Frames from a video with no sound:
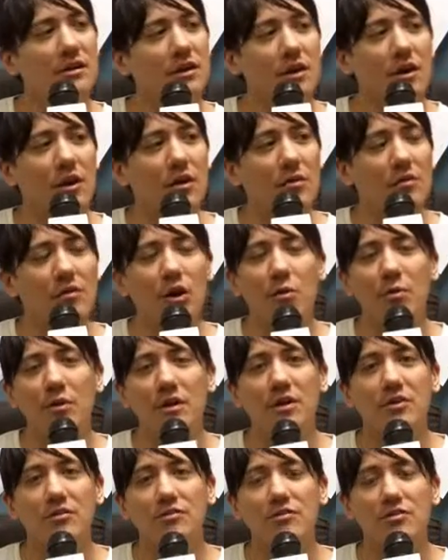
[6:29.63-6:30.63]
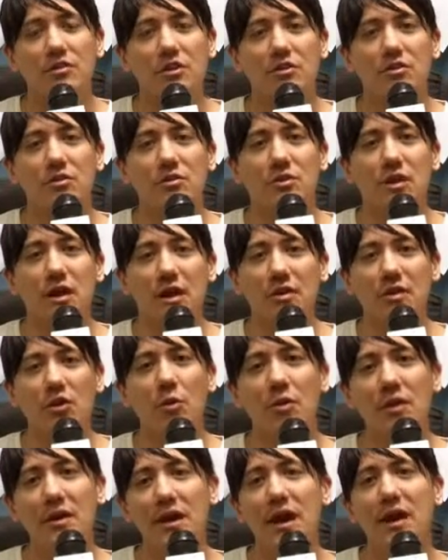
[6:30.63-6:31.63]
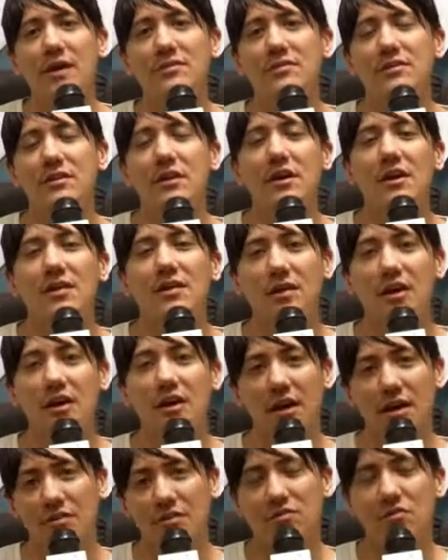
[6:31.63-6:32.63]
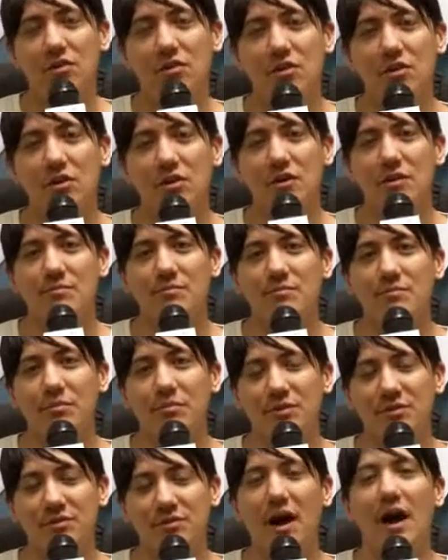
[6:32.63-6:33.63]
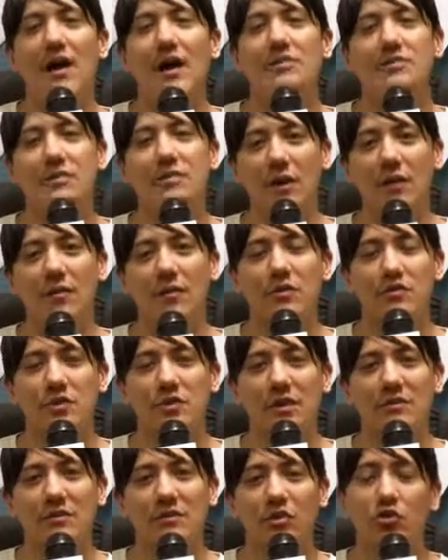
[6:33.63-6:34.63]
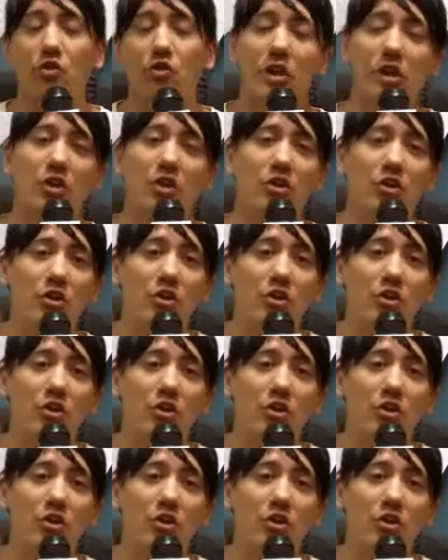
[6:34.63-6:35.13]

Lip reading: You know, nobody else is going to do that. Nobody has the guts to do it besides Taryn the Traveling Trainer,